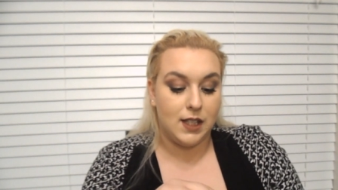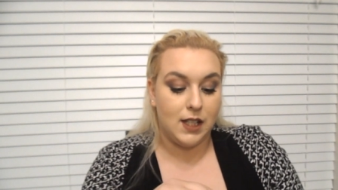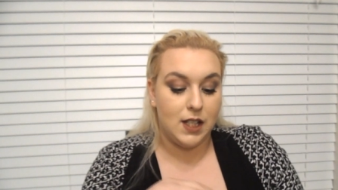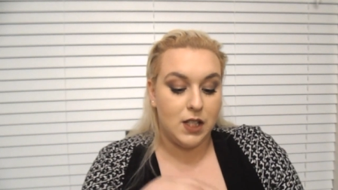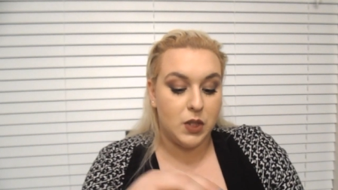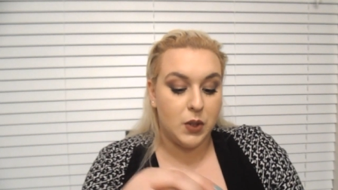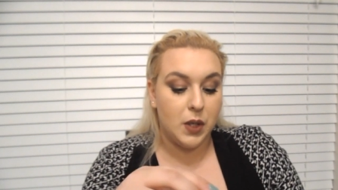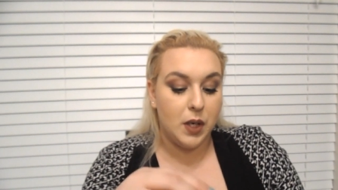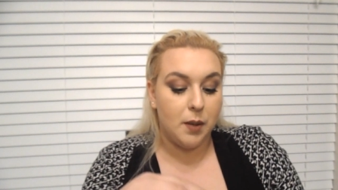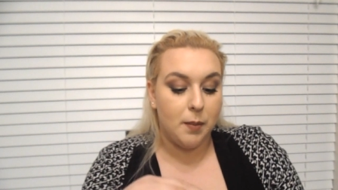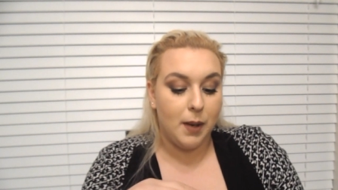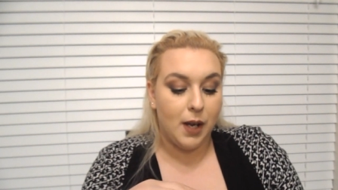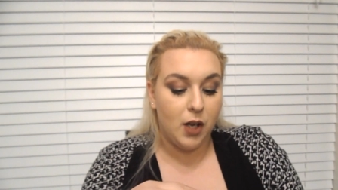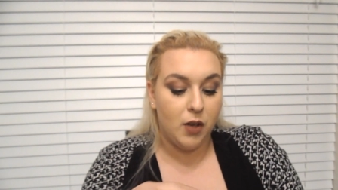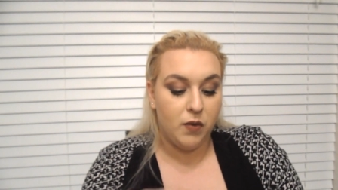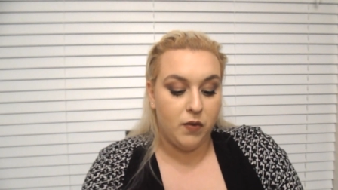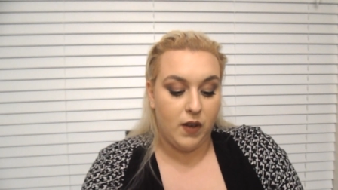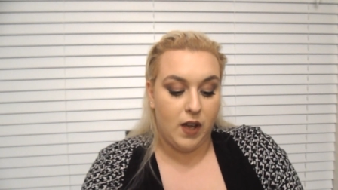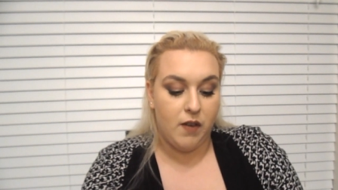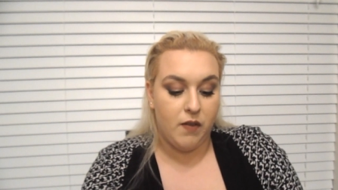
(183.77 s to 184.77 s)
These 3 are
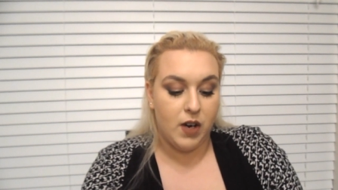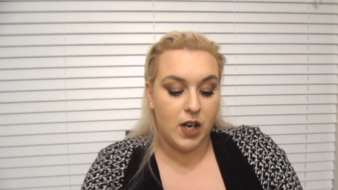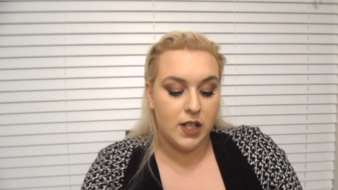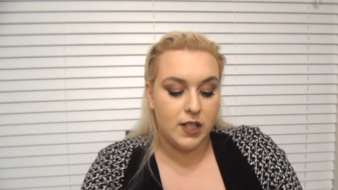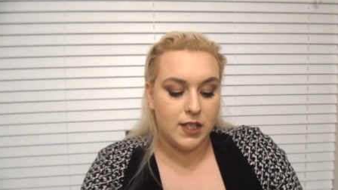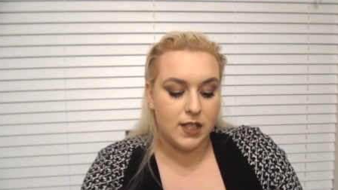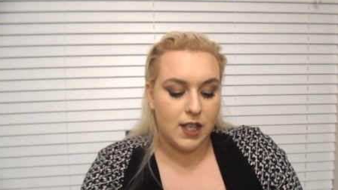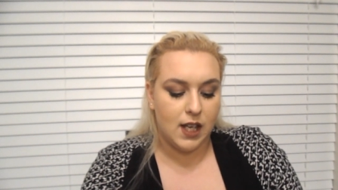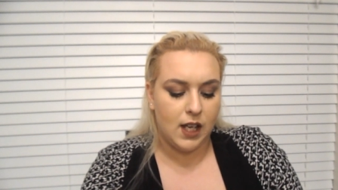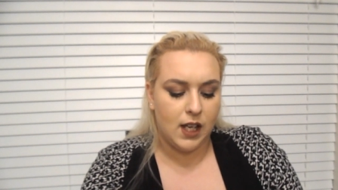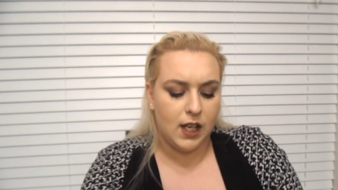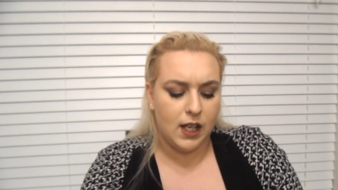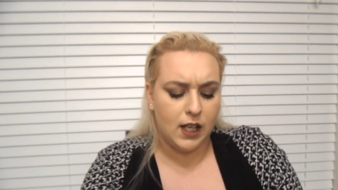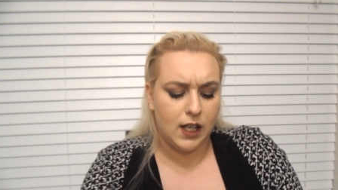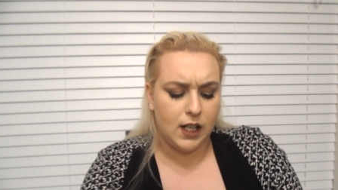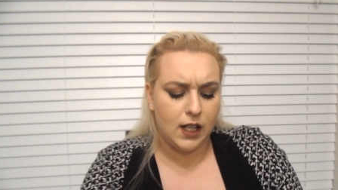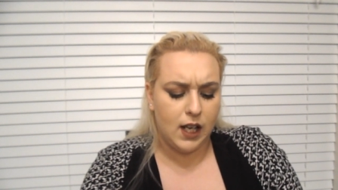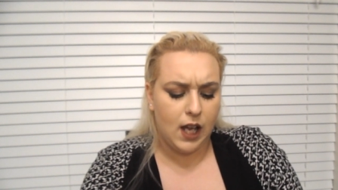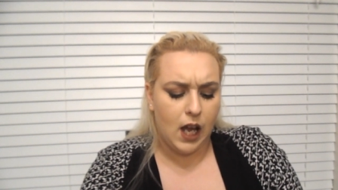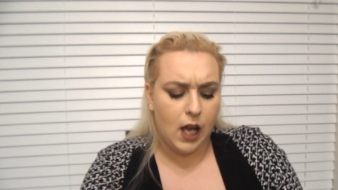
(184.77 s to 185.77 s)
my favorites,
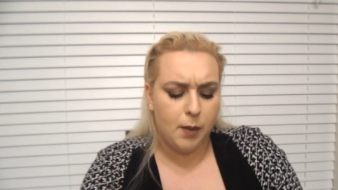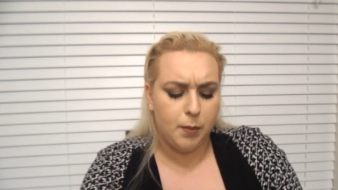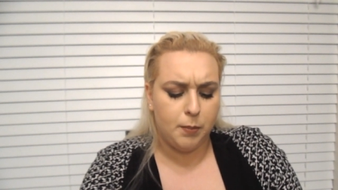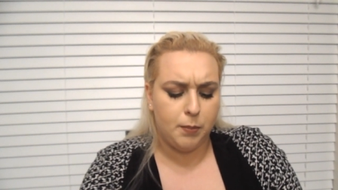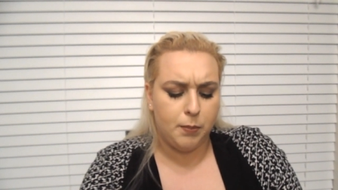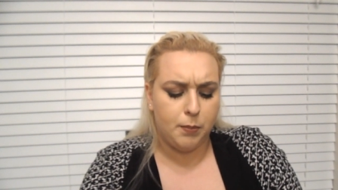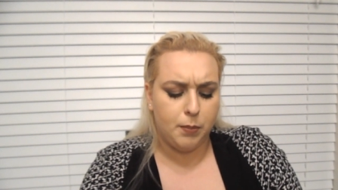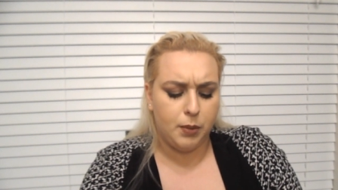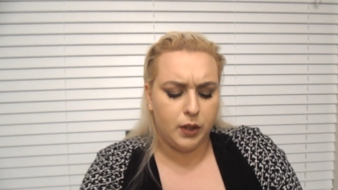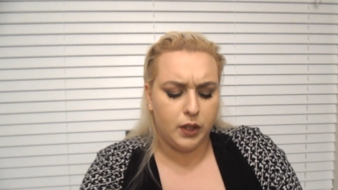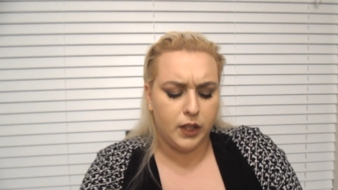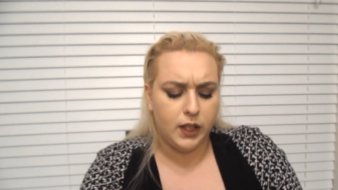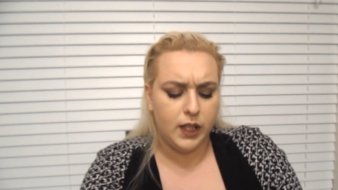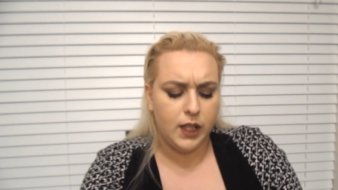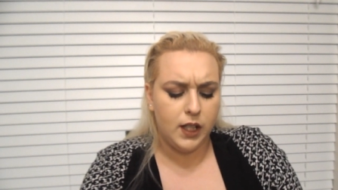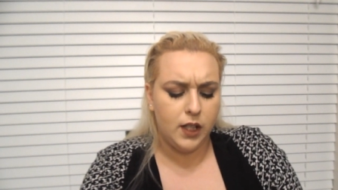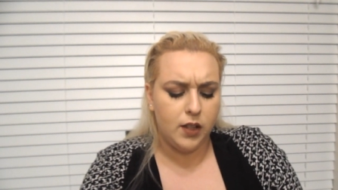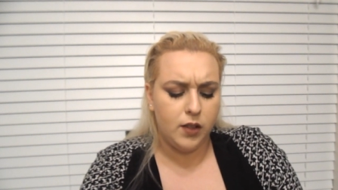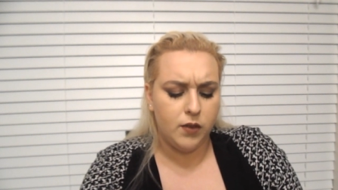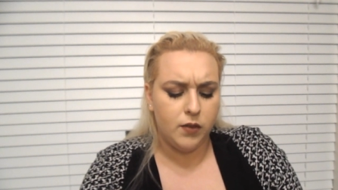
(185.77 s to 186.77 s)
and I
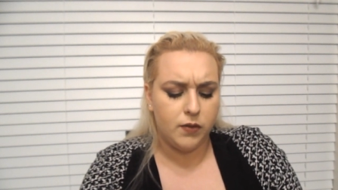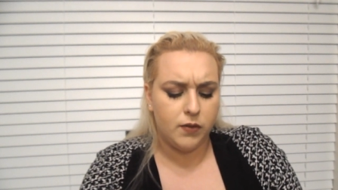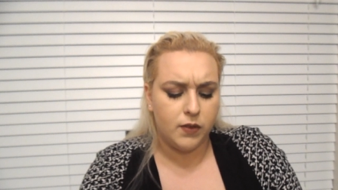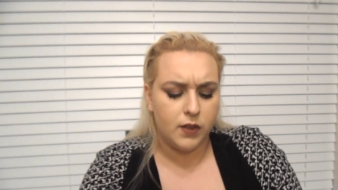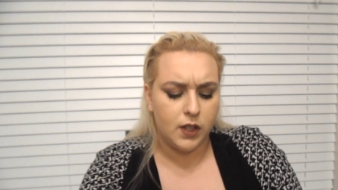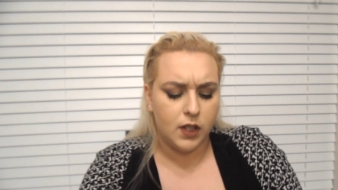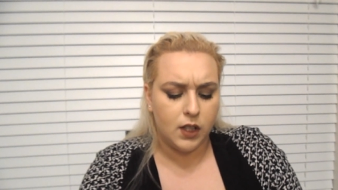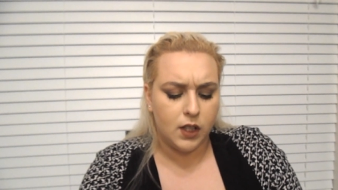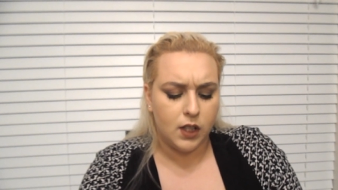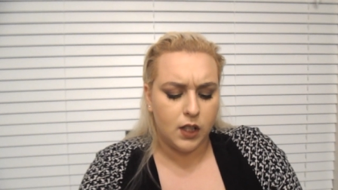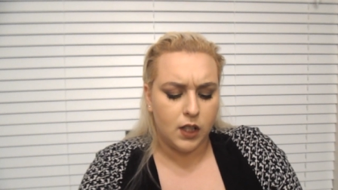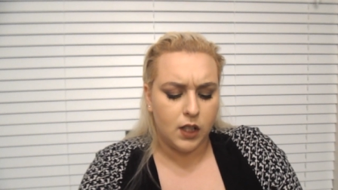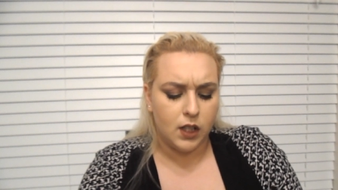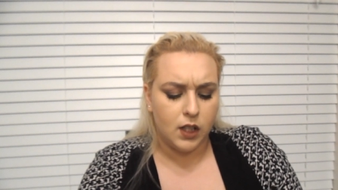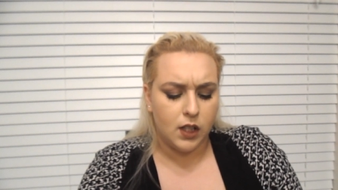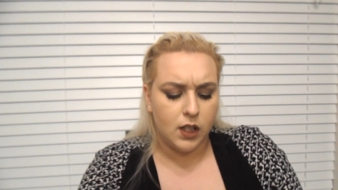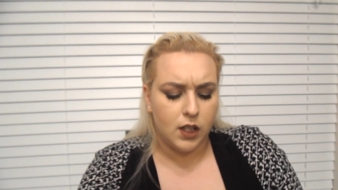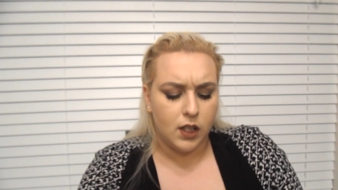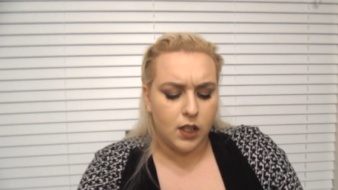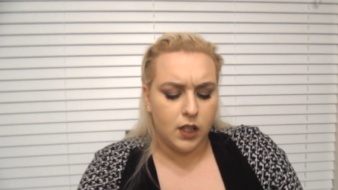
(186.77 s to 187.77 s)
believe
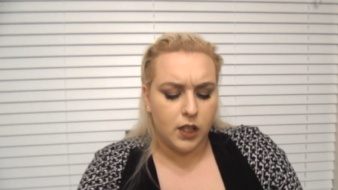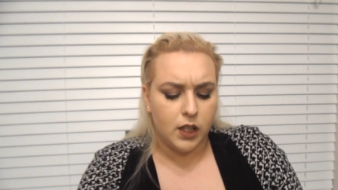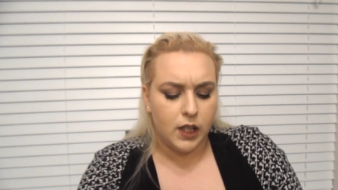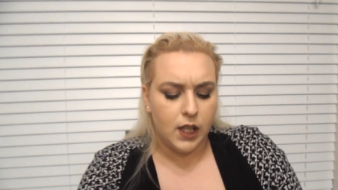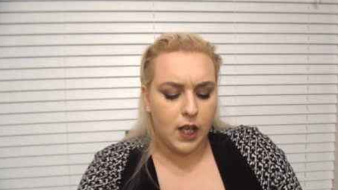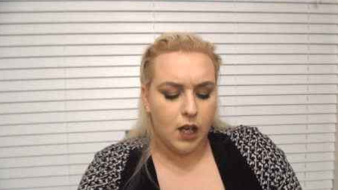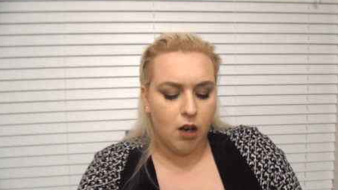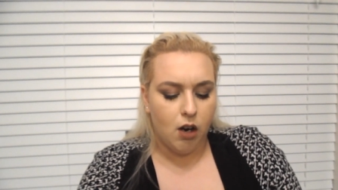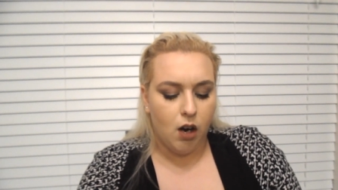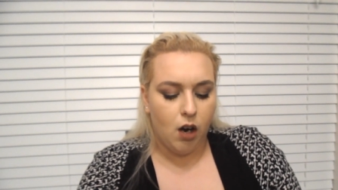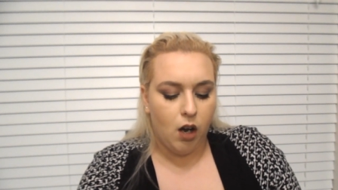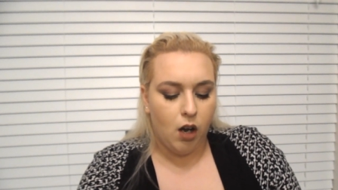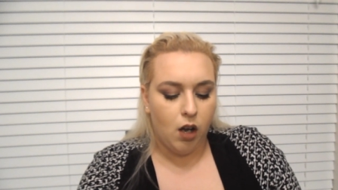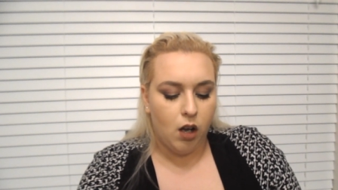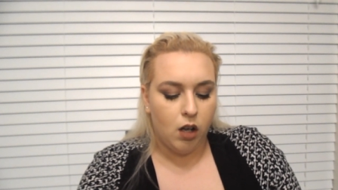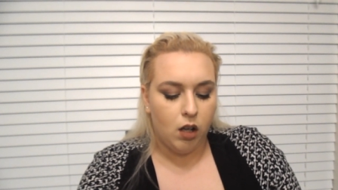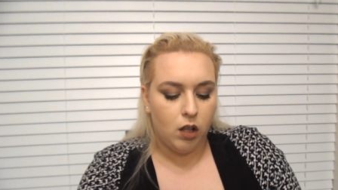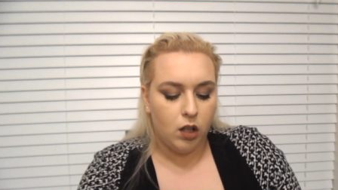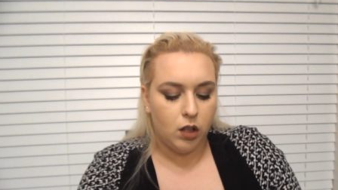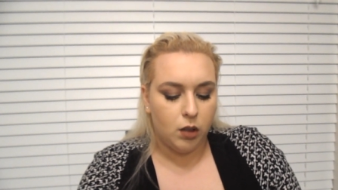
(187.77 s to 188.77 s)
they are
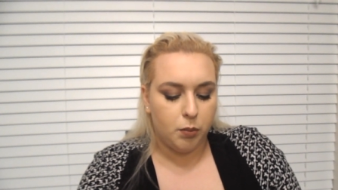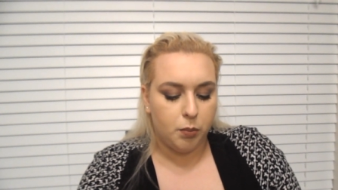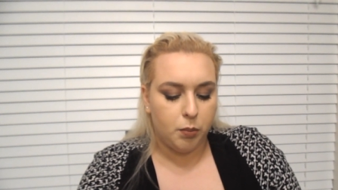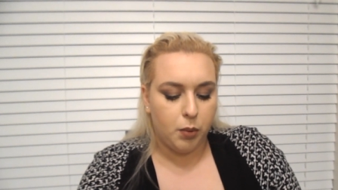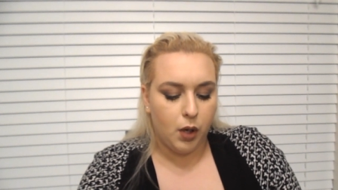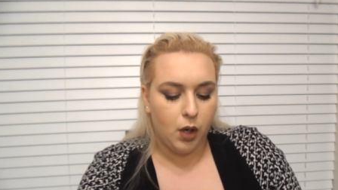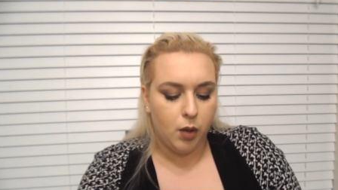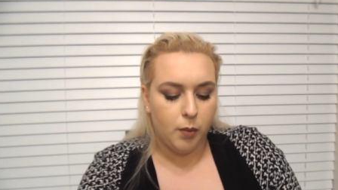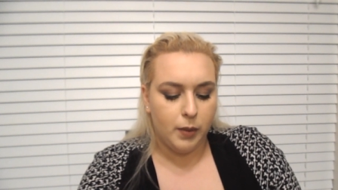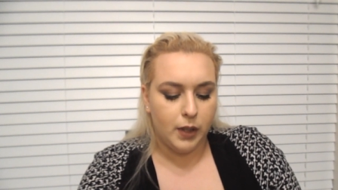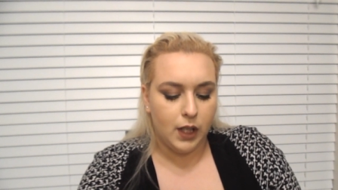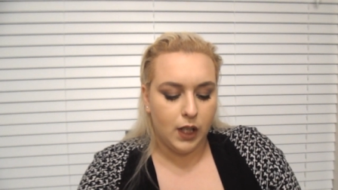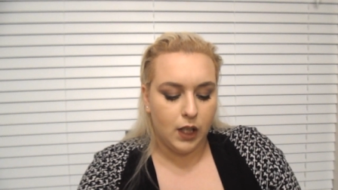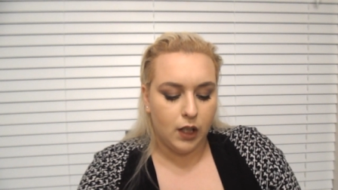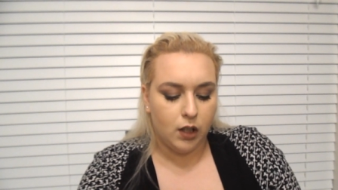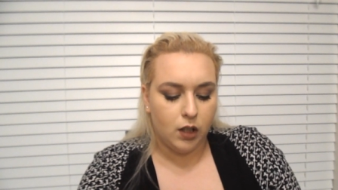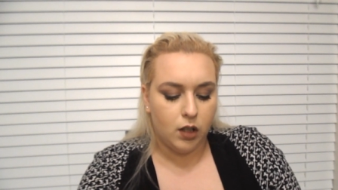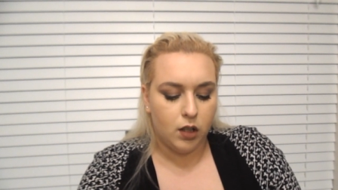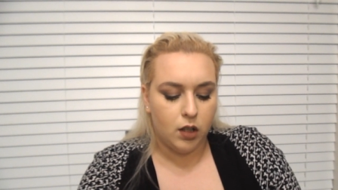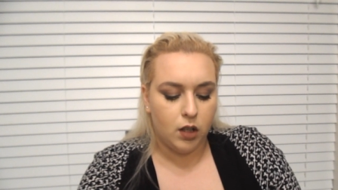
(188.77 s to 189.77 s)
all
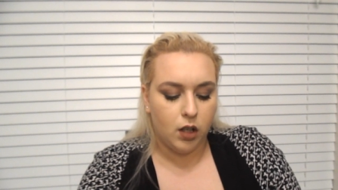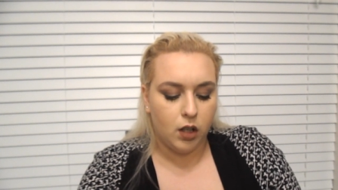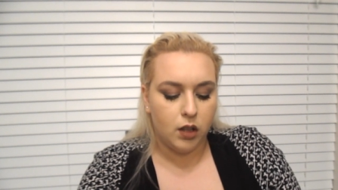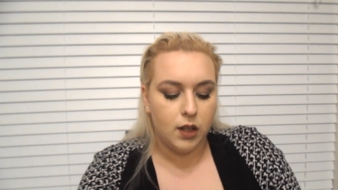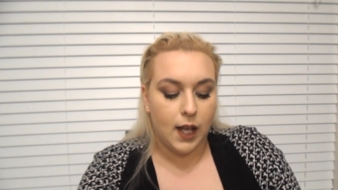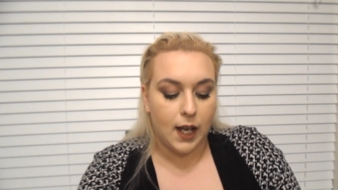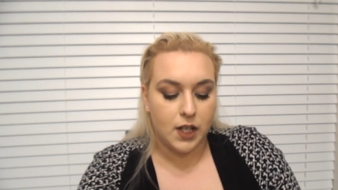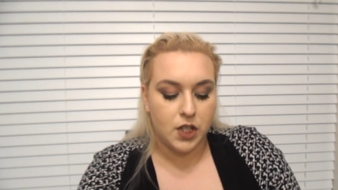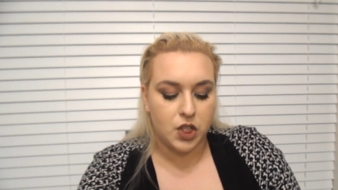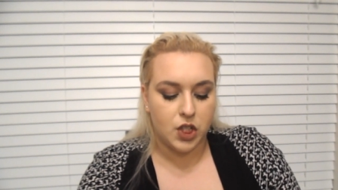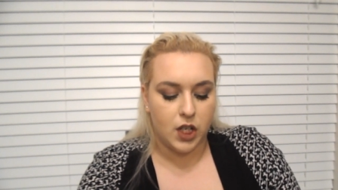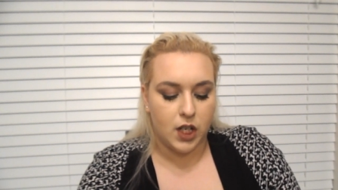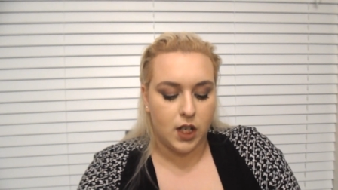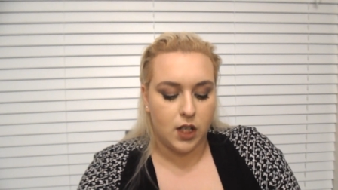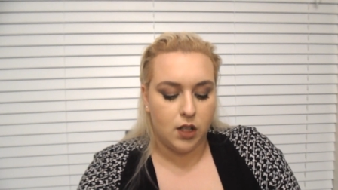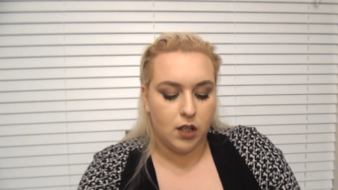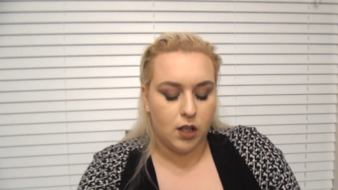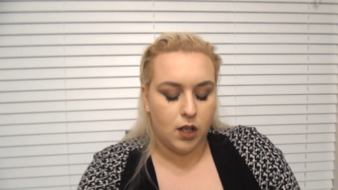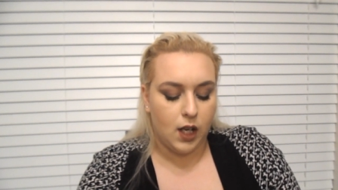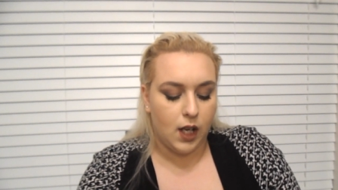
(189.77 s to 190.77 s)
permanent collection.